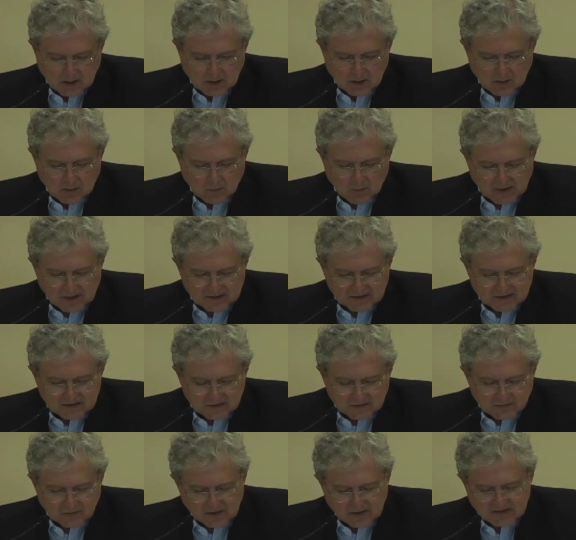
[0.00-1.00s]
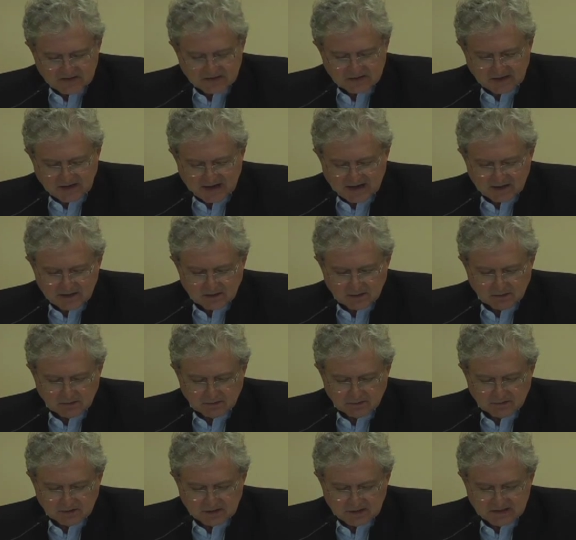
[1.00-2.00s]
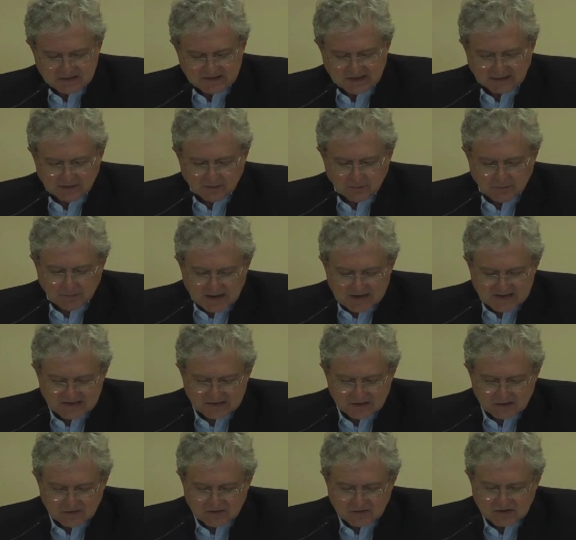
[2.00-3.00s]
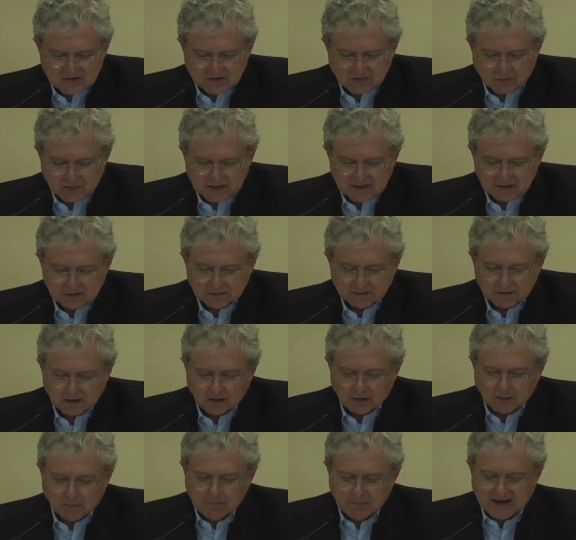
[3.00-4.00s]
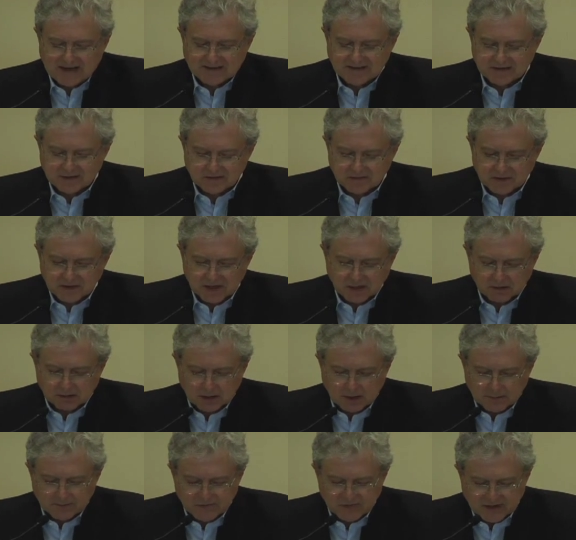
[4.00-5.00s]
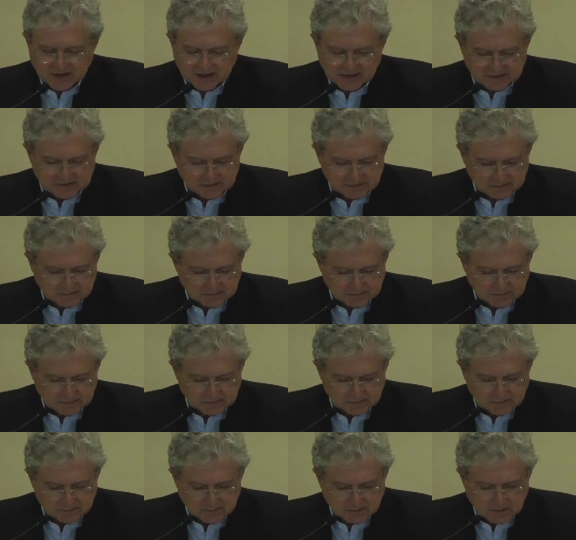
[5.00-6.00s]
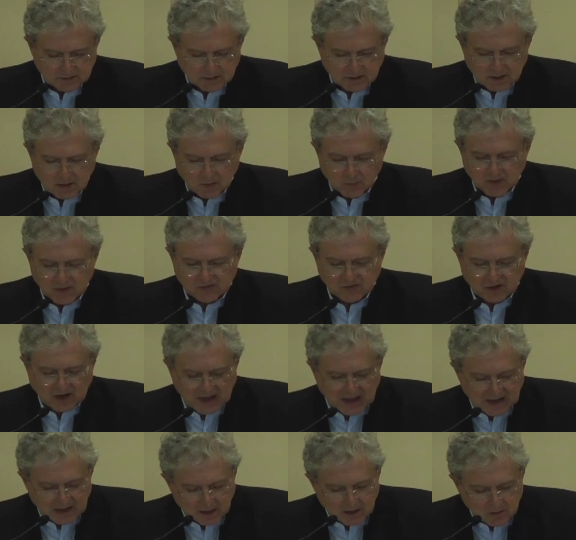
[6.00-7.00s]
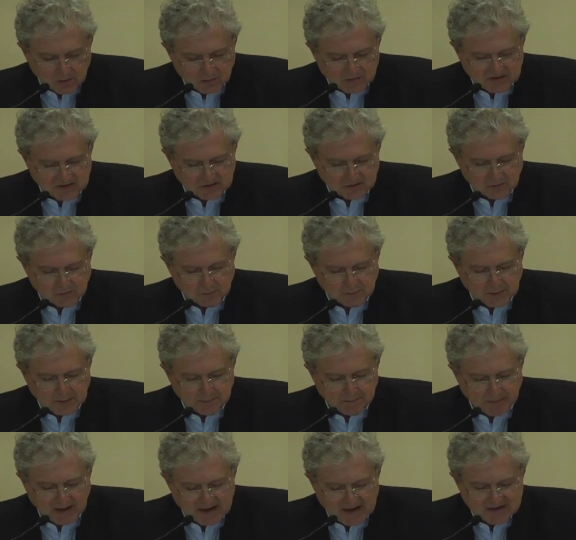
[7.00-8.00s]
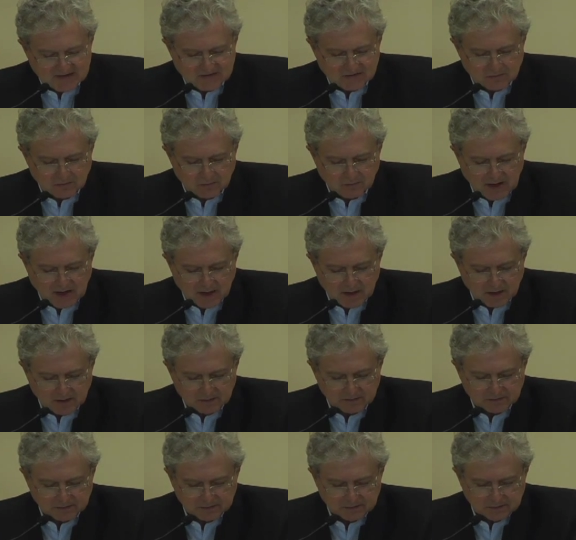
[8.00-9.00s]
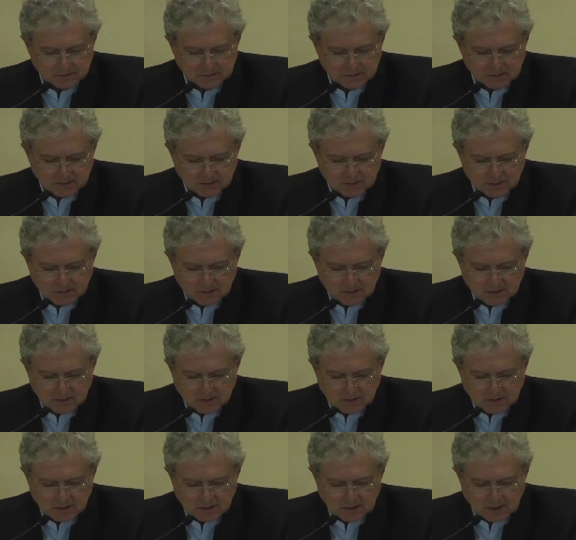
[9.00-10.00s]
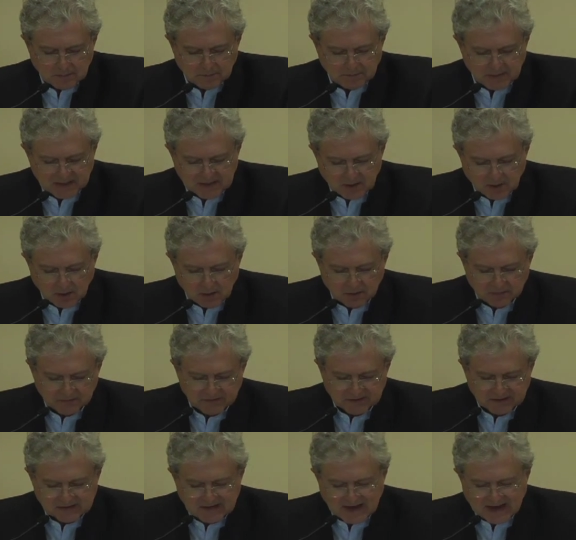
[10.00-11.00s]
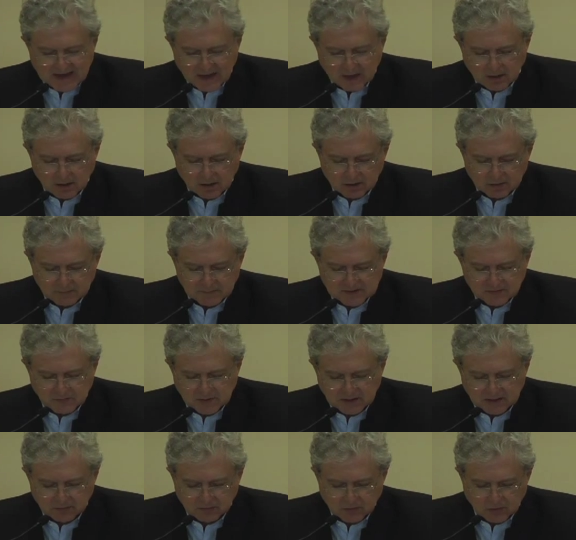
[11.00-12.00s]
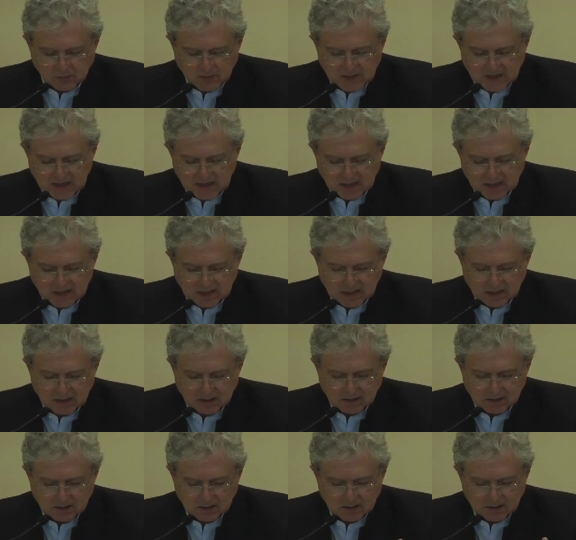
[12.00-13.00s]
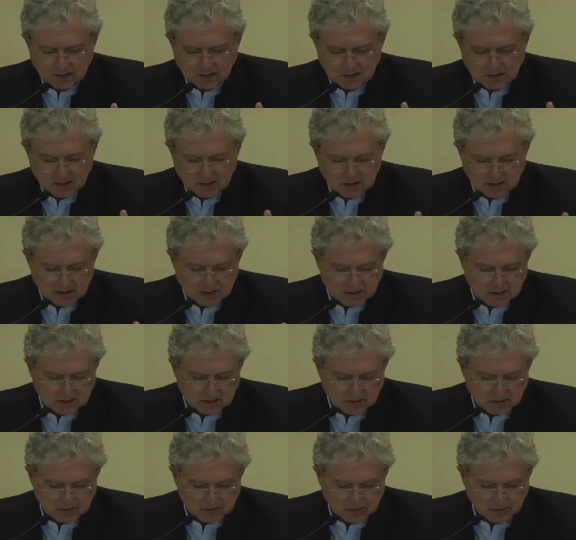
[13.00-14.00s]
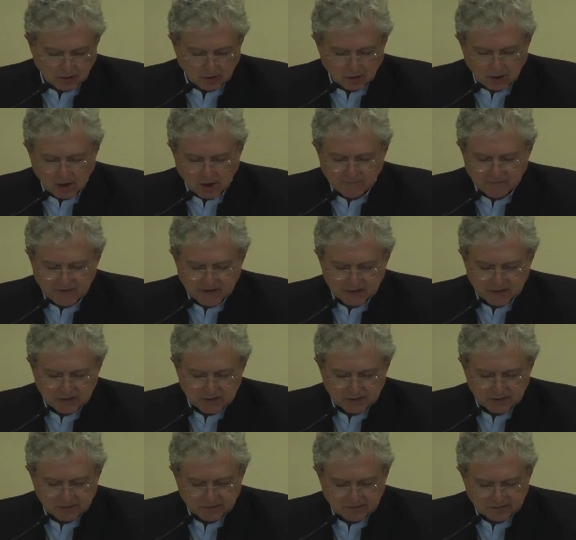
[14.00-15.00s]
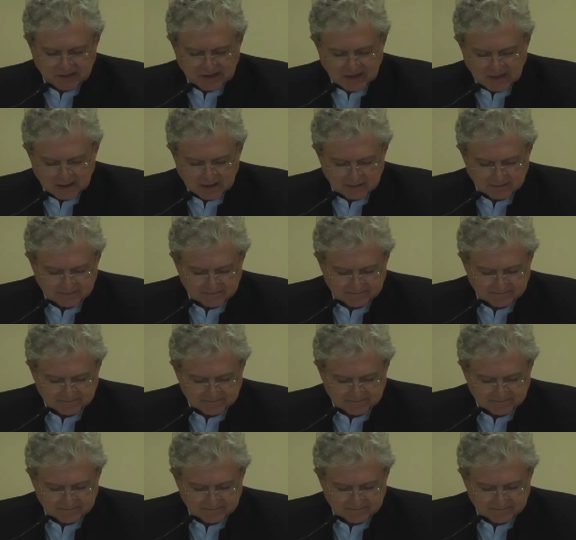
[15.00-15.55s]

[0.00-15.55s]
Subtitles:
What interests Lacan is that the message is written on a material object, which allows it to be passed around beyond the dialogue between the queen, the lover, the king.